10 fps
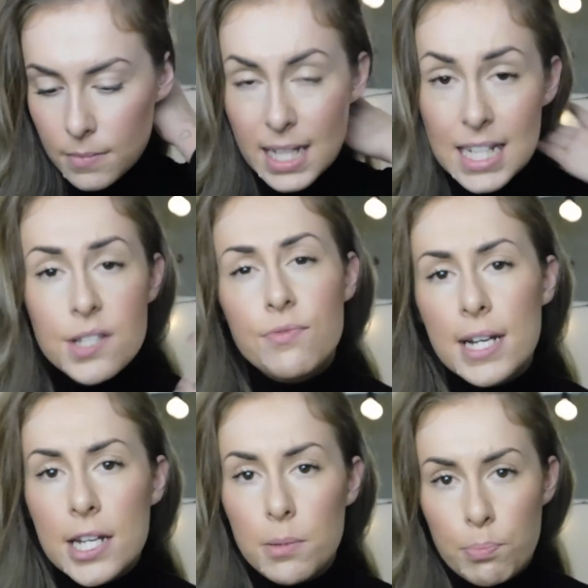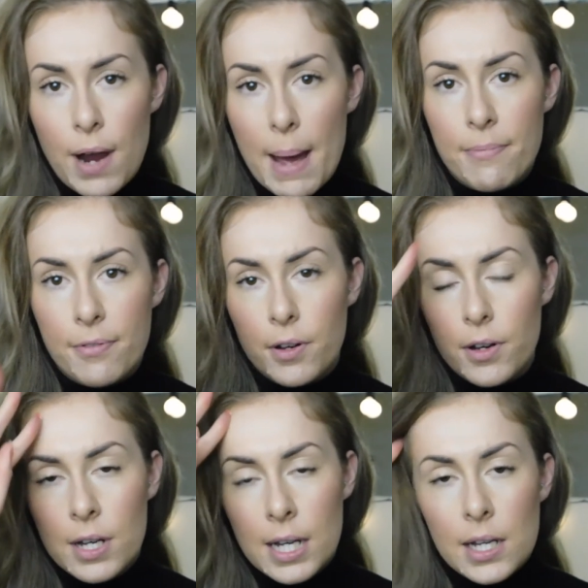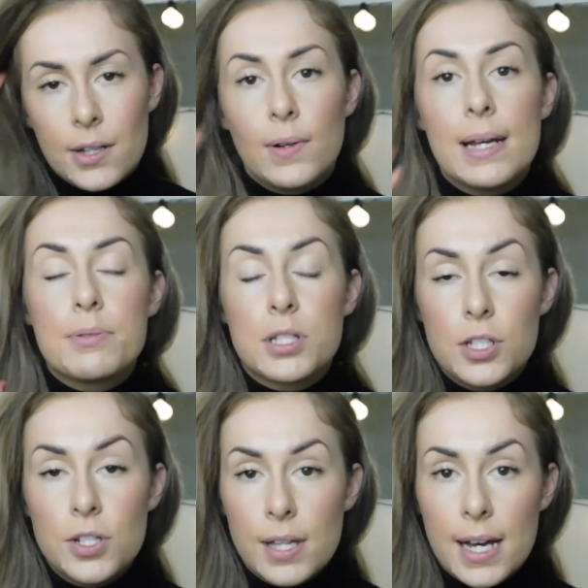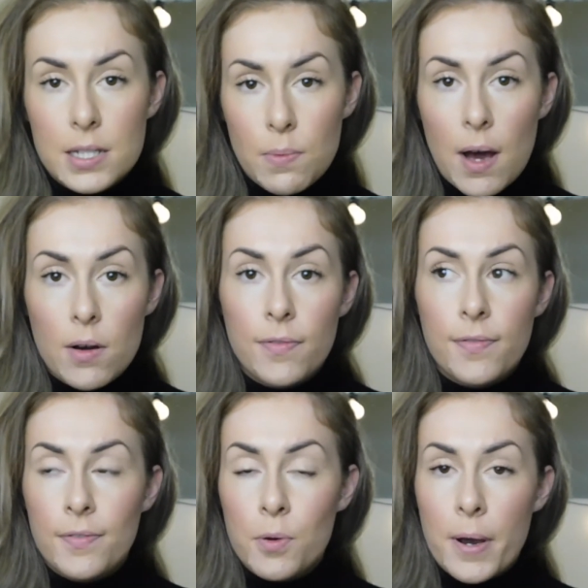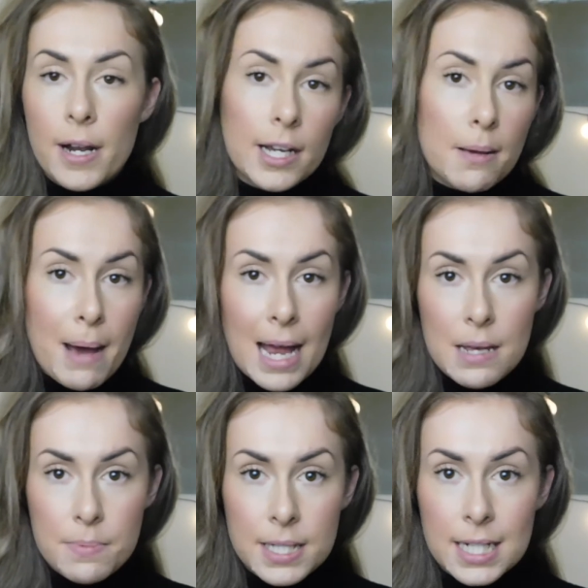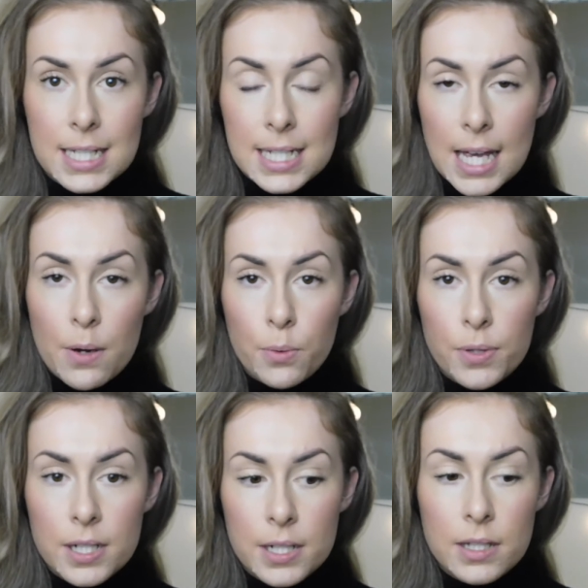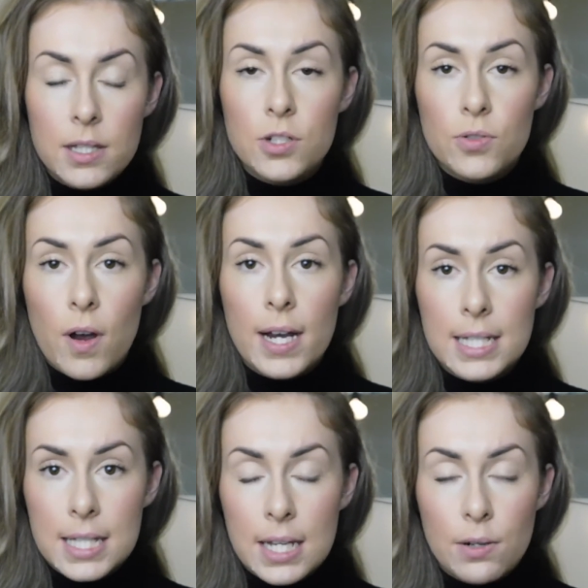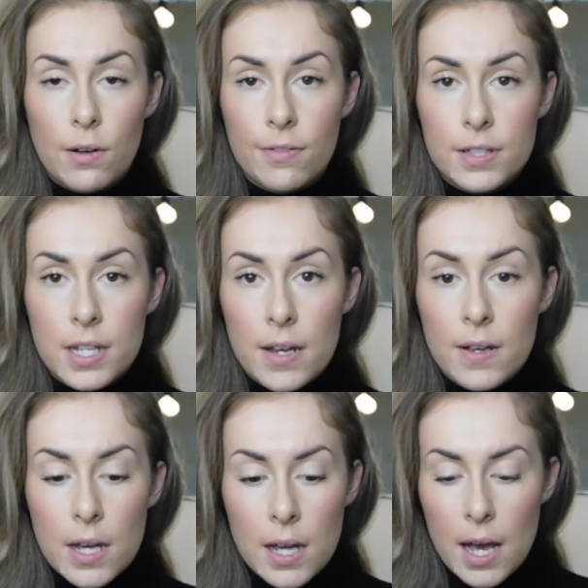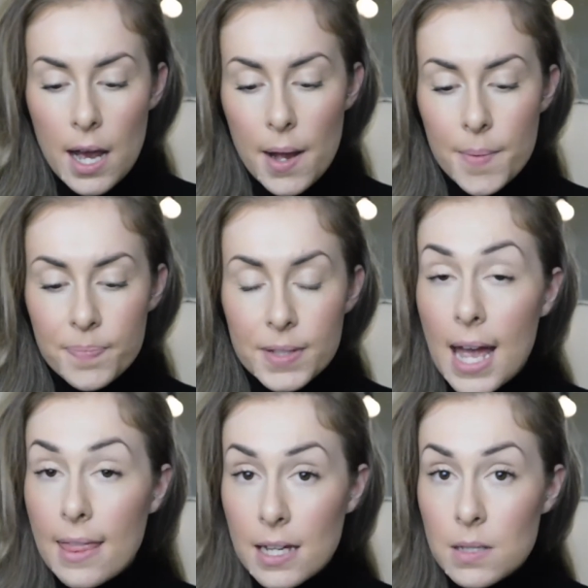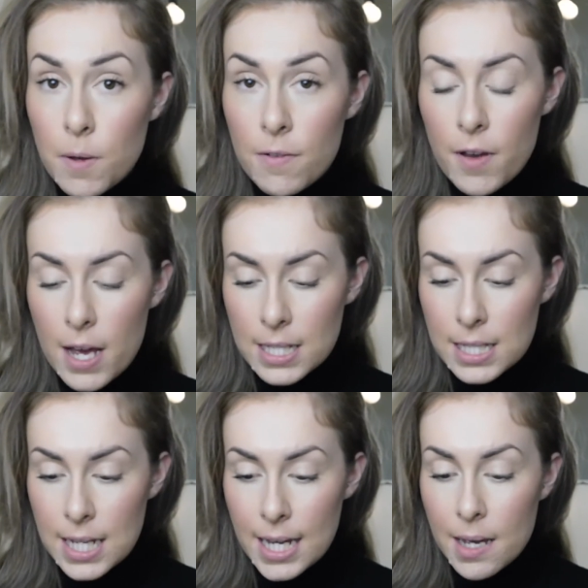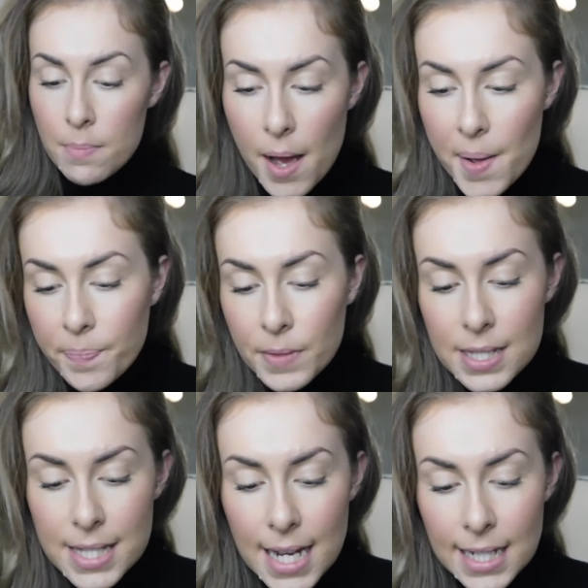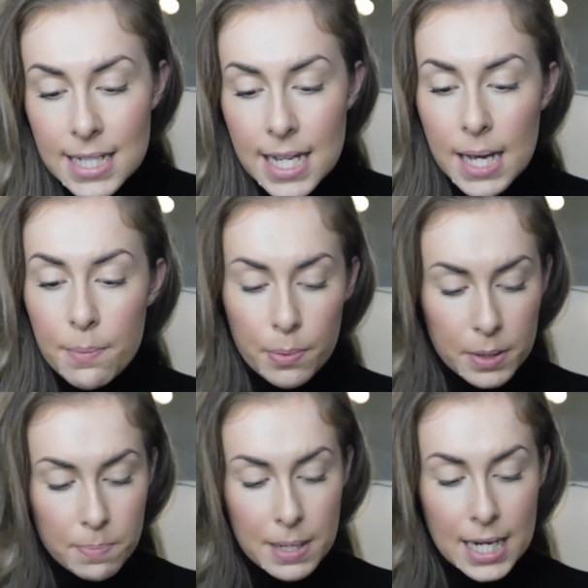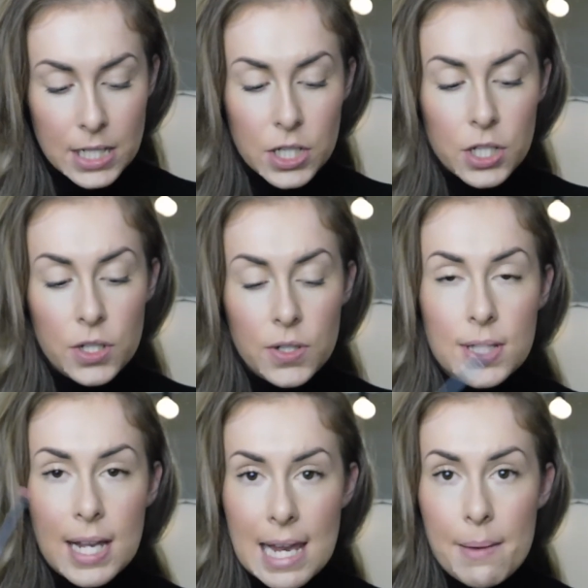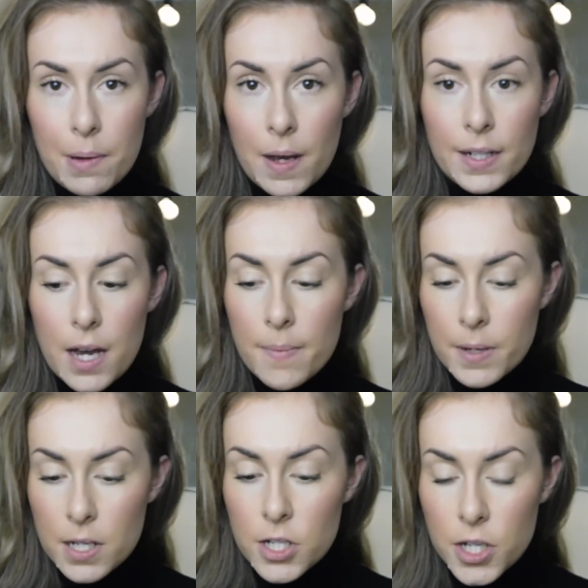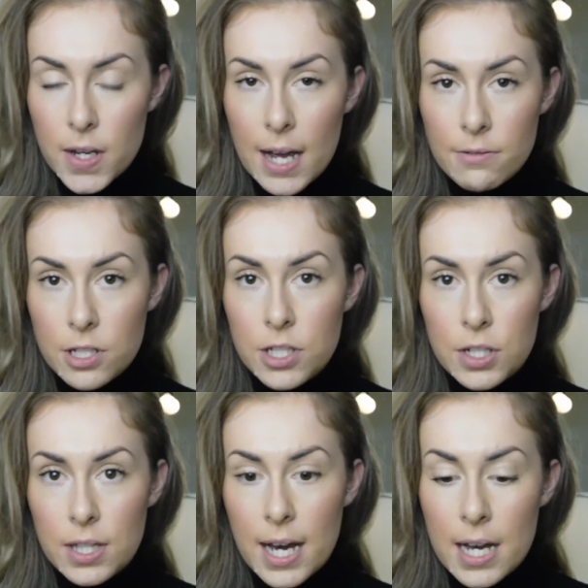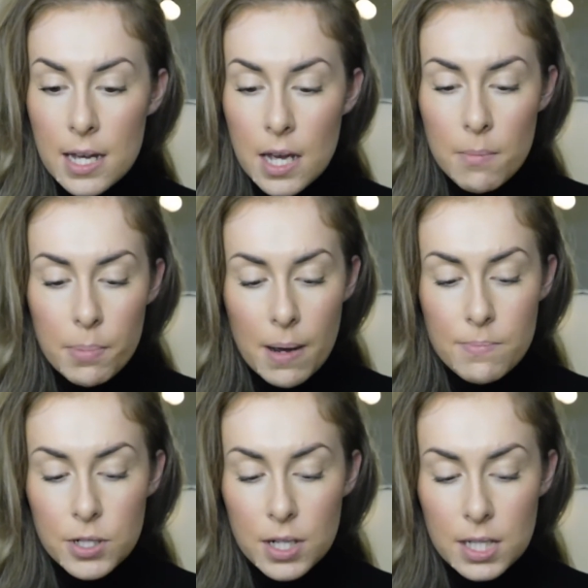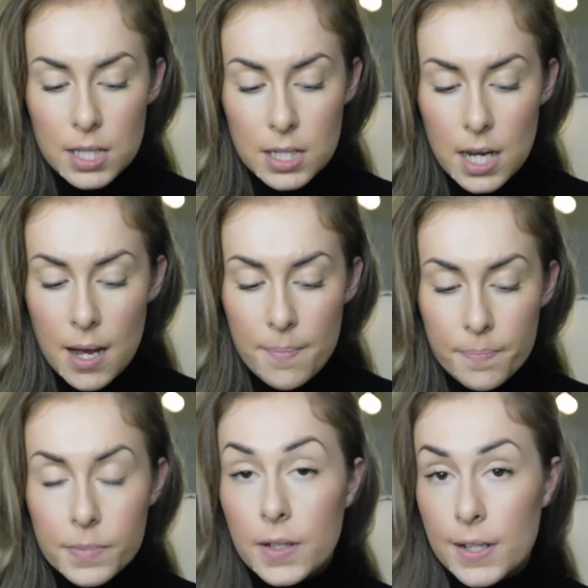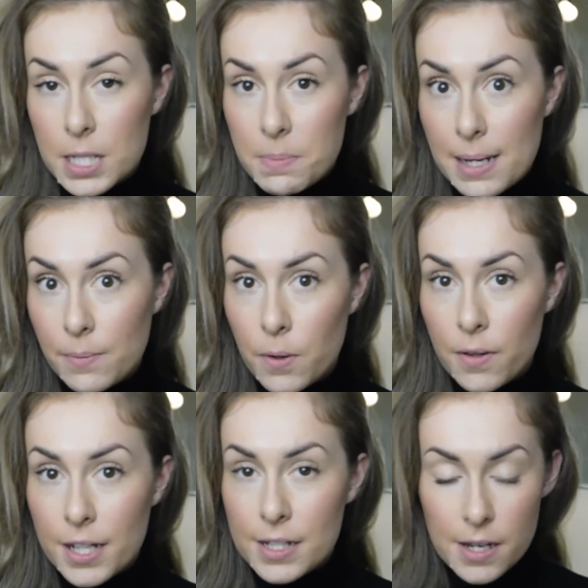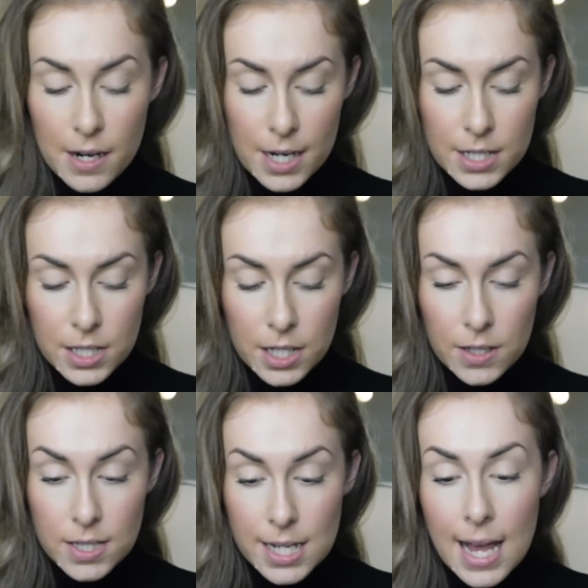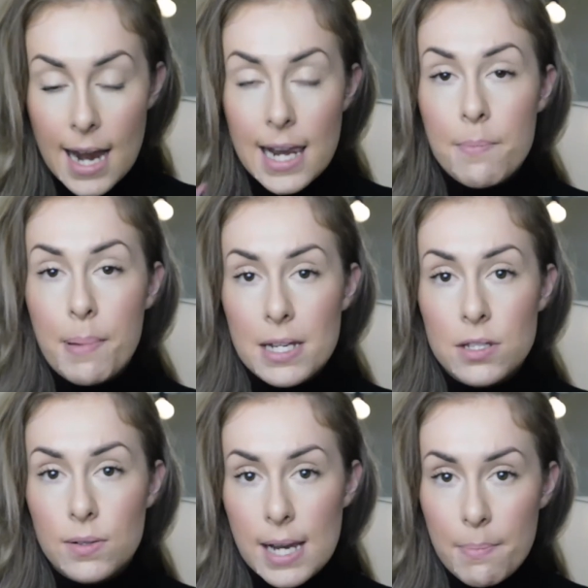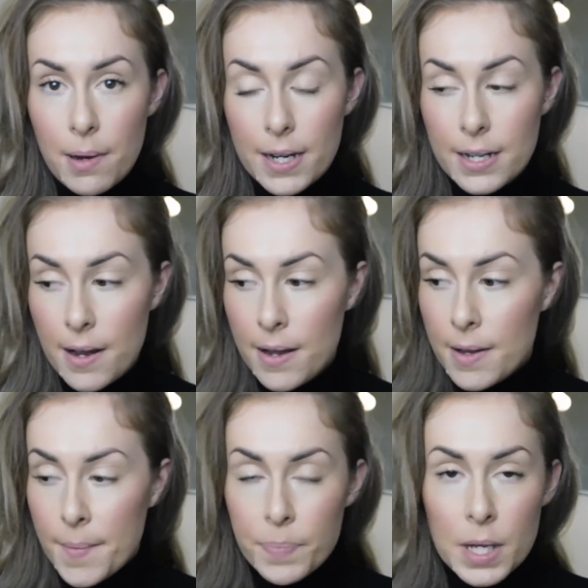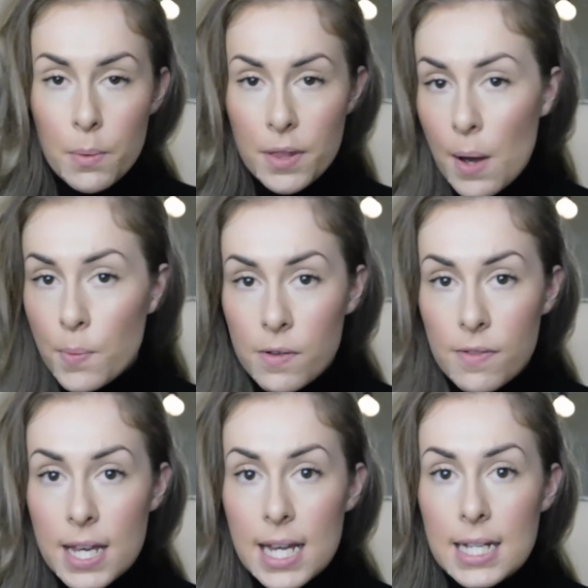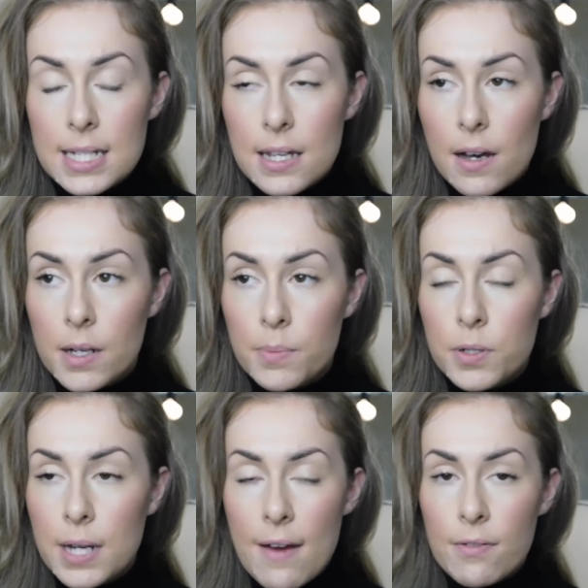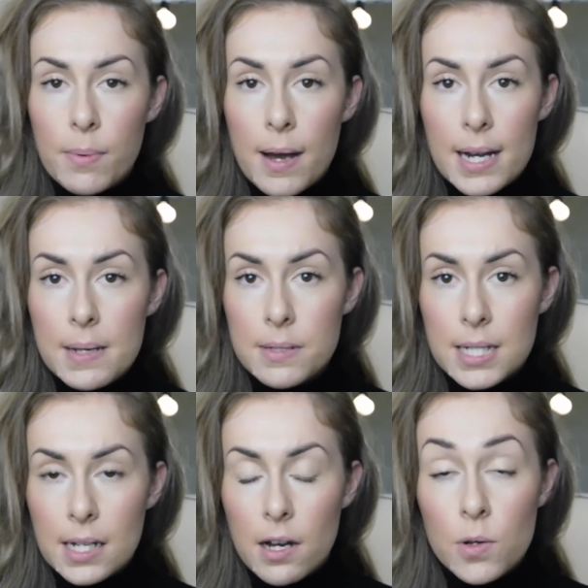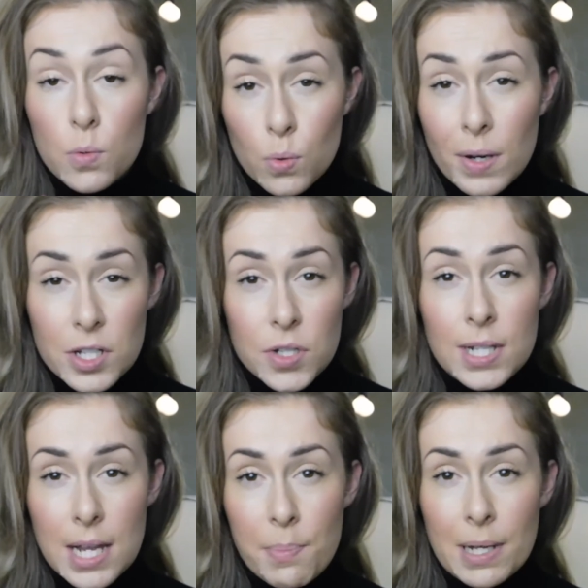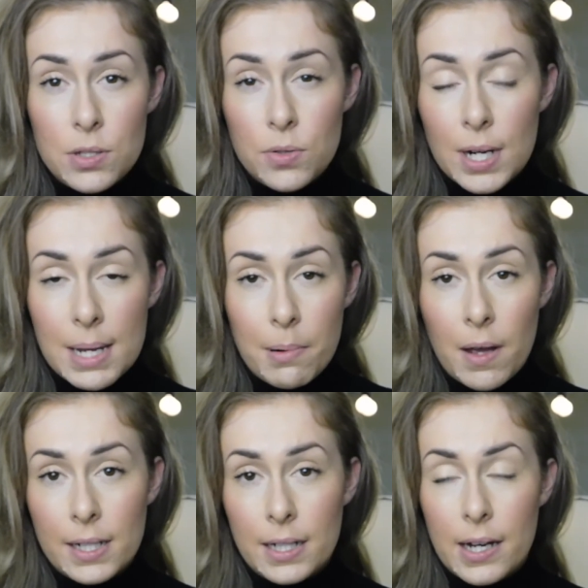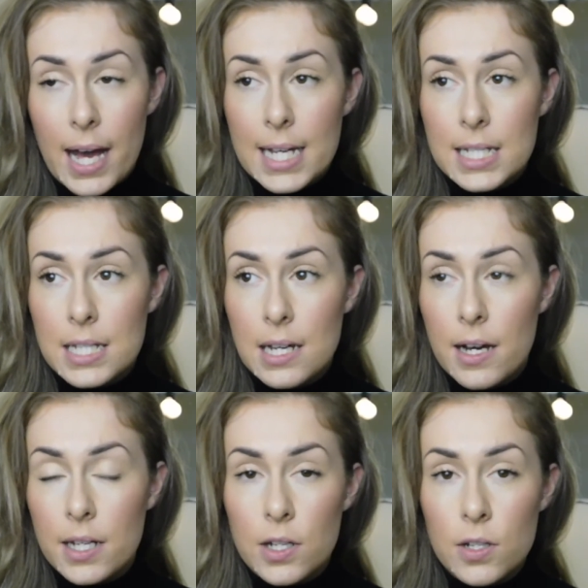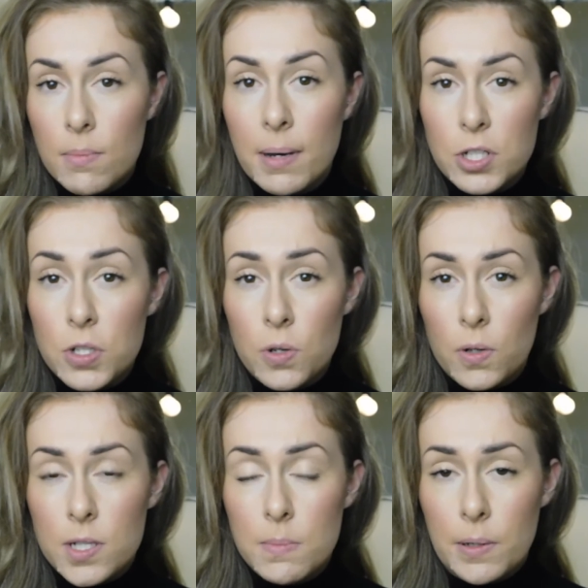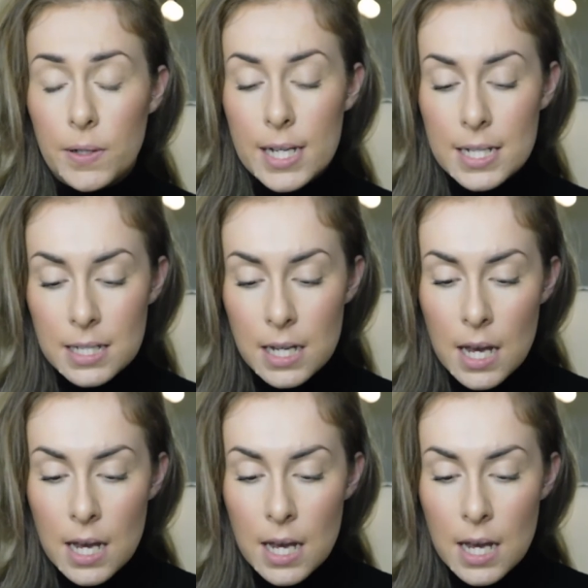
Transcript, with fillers: it's really good prep for your lips to do that as well if you're wearing like a matte lipstick to get all the the dry skin off so um, yeah, that's my first tip. Um, second tip would be to use lip liner. I'm going to show you how to do that, but I'm just um, going to explain what things I like to do. So yeah, lip pencil, lip liner. Without one of these, I wouldn't ever wear lipstick. I always use a lip pencil or a lip liner, and I couldn't imagine not, to be honest.